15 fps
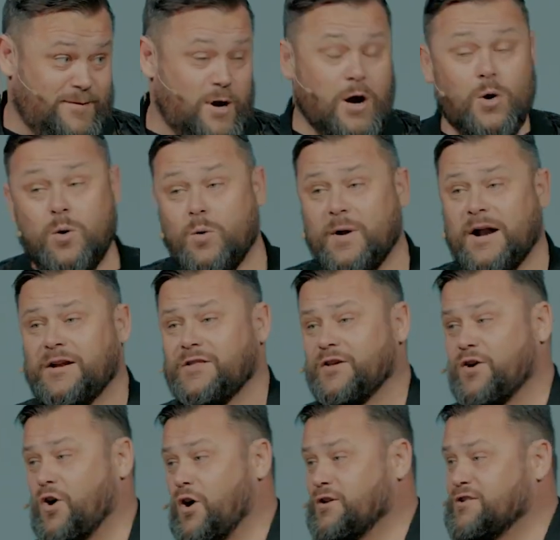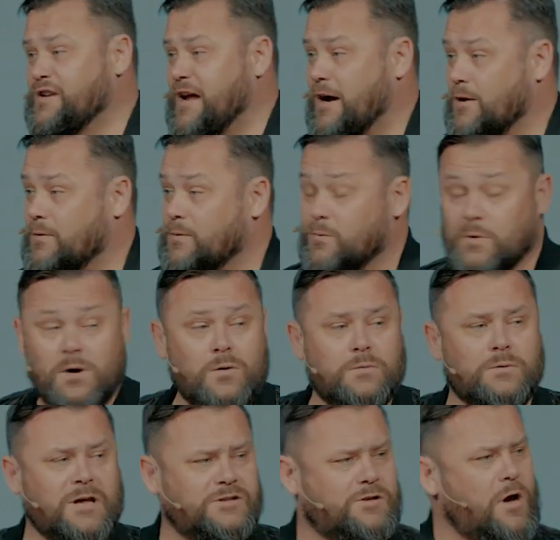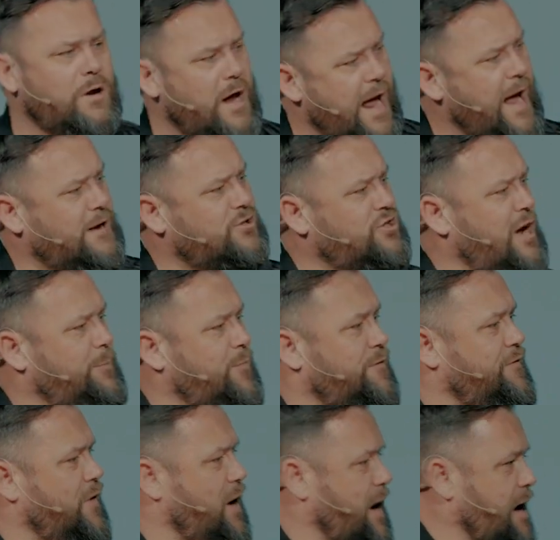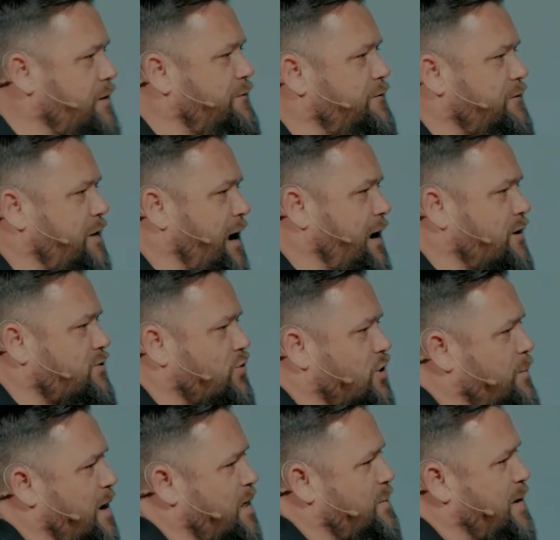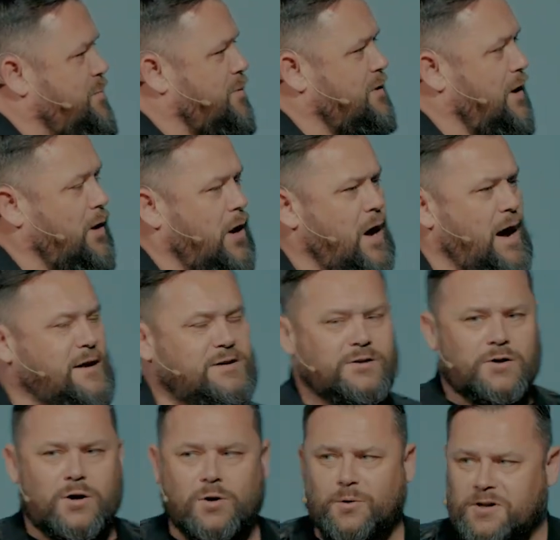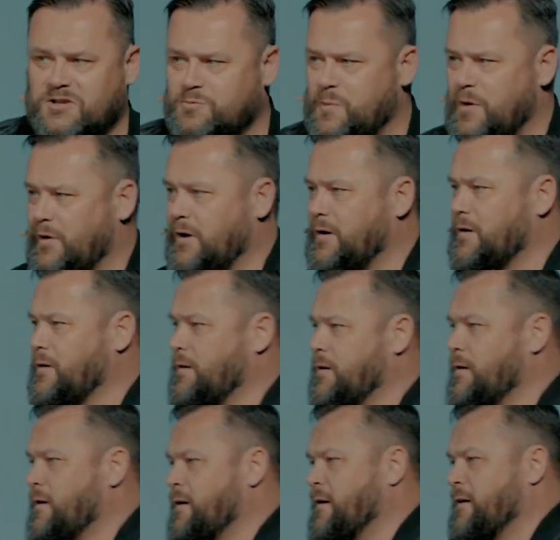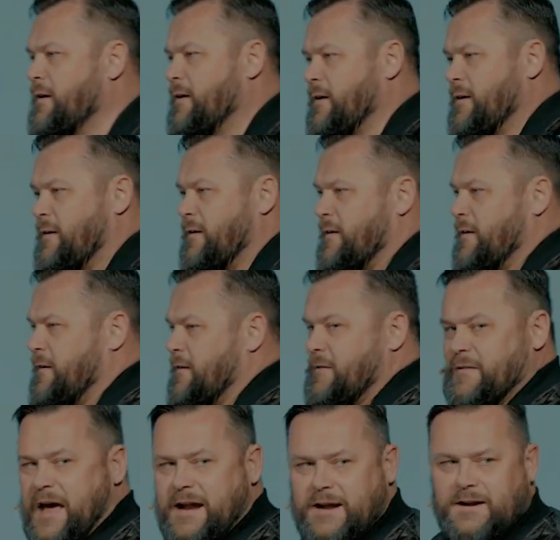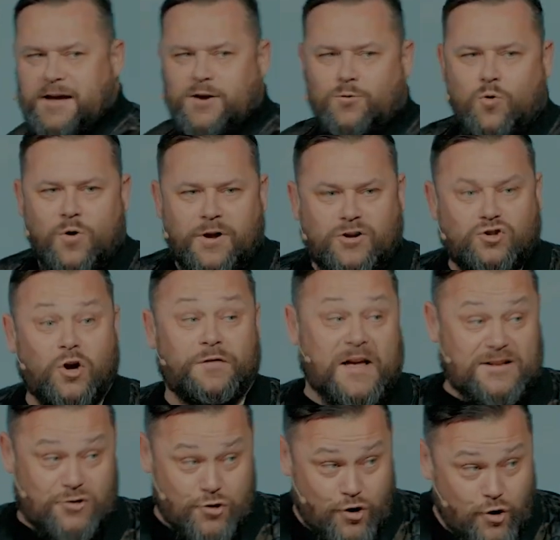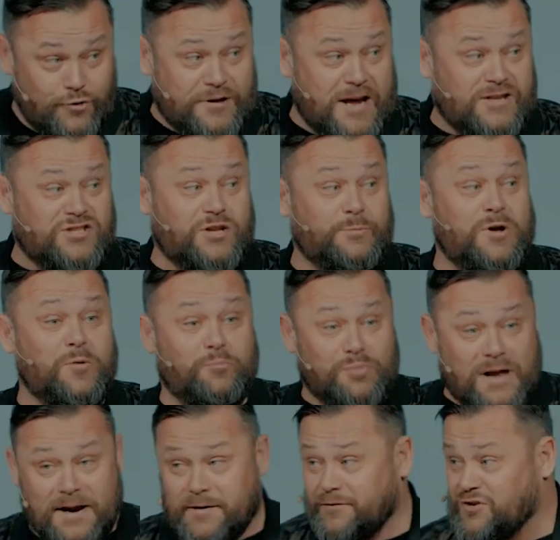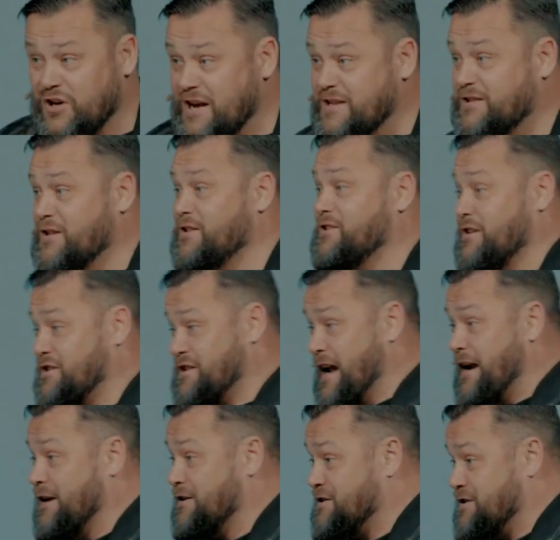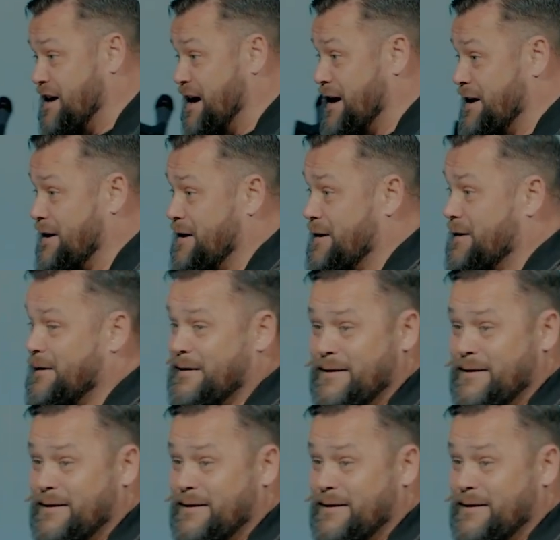Oh, we're under the cross now. Well, let's go to Acts chapter 5 and talk about the people that lied to the Holy Spirit. They didn't get a warning shot. That's New Testament, blood of Jesus, ascended Son,